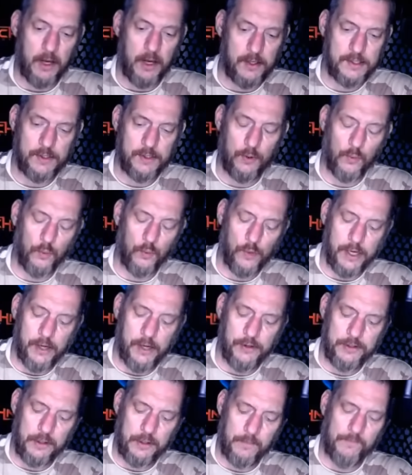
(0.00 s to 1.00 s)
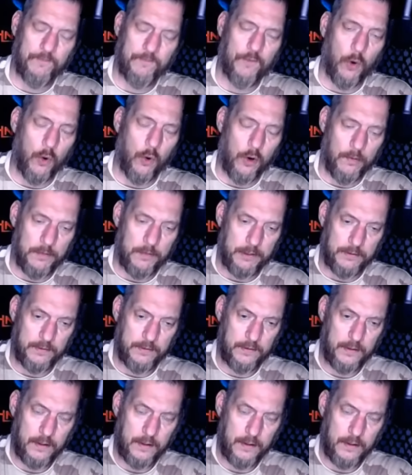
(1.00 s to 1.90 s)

Also, William Foreman,